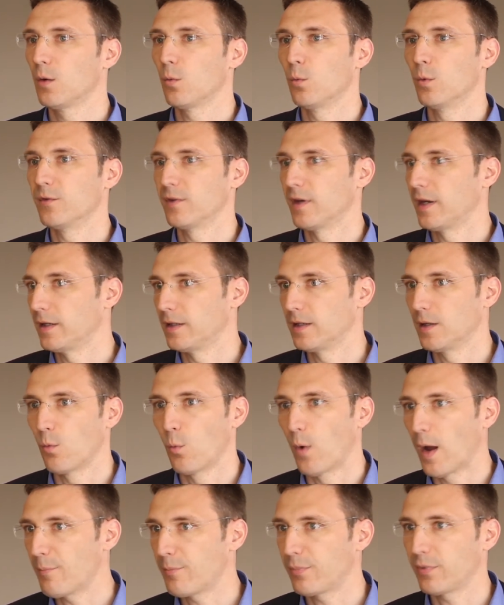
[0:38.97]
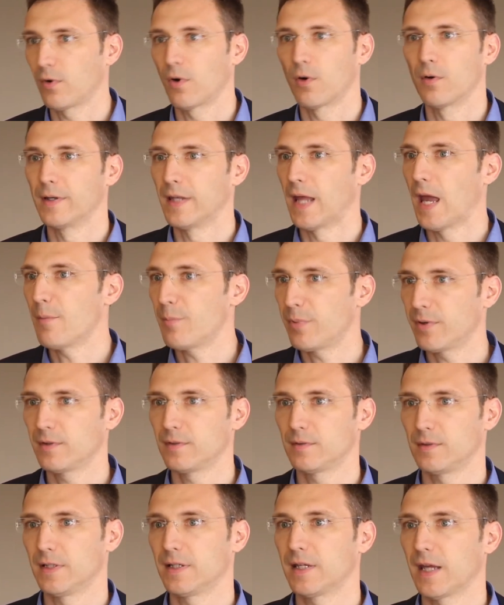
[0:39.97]
with a web or an app
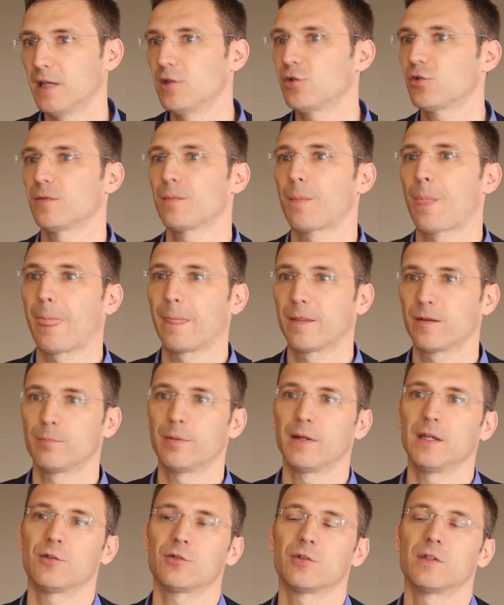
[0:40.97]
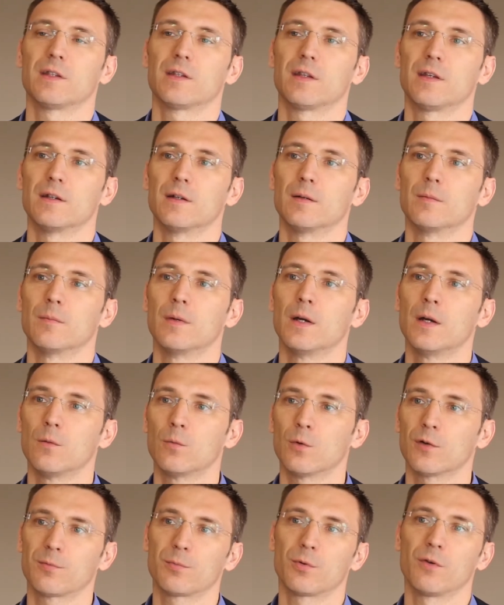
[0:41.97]
application the patient
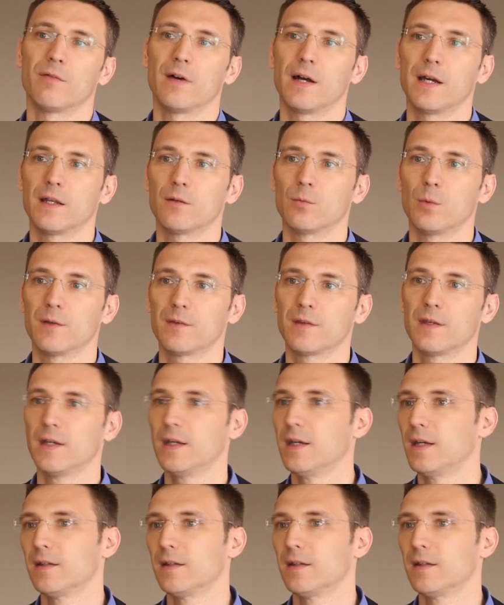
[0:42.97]
was provided with,